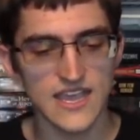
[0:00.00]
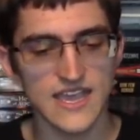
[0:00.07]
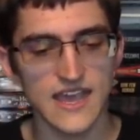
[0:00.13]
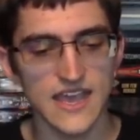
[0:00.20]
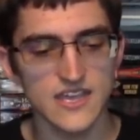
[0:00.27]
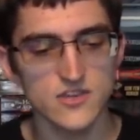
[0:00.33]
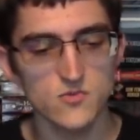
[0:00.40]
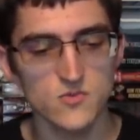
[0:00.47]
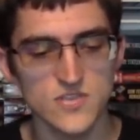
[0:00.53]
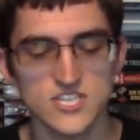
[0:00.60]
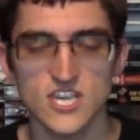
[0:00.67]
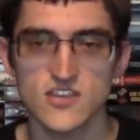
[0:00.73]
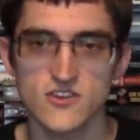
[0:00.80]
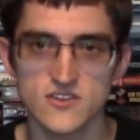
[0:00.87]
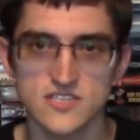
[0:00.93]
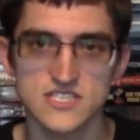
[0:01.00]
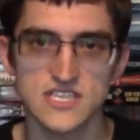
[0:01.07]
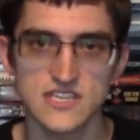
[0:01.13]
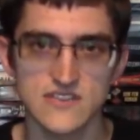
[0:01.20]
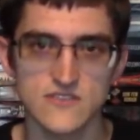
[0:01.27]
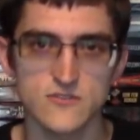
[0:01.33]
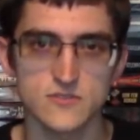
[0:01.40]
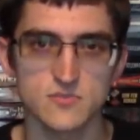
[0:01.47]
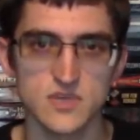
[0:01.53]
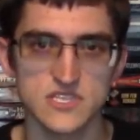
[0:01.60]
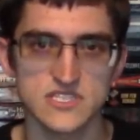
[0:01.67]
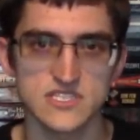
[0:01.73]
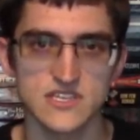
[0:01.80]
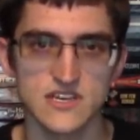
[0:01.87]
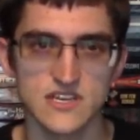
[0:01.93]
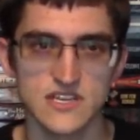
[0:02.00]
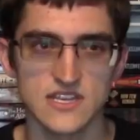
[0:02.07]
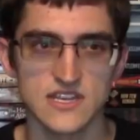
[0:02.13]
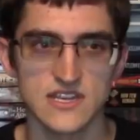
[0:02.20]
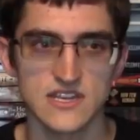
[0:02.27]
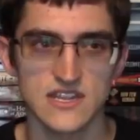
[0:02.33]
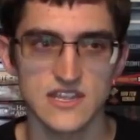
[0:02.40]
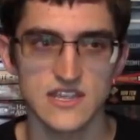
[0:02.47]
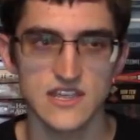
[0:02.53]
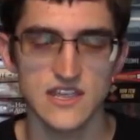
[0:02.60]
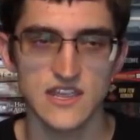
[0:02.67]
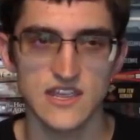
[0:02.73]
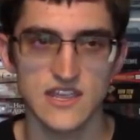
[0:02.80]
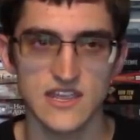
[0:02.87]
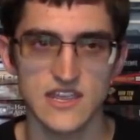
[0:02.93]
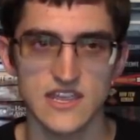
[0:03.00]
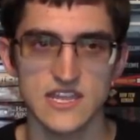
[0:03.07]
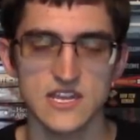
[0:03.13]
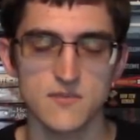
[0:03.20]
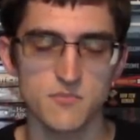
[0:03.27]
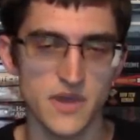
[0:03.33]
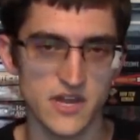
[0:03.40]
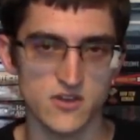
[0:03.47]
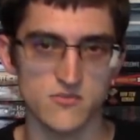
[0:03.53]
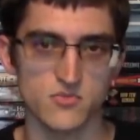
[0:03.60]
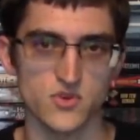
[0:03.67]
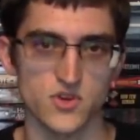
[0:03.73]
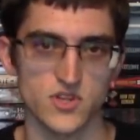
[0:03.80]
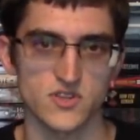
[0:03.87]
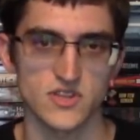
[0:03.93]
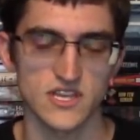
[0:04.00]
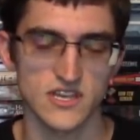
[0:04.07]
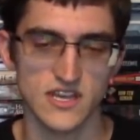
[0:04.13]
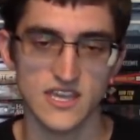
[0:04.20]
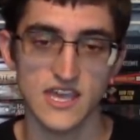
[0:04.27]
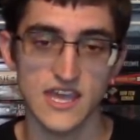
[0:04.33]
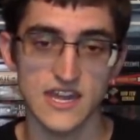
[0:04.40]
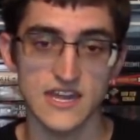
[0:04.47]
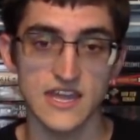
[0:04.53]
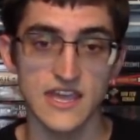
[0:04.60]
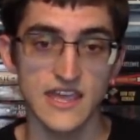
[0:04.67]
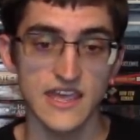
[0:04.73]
kind of wish I could have seen those bits done in a better book. Like, again,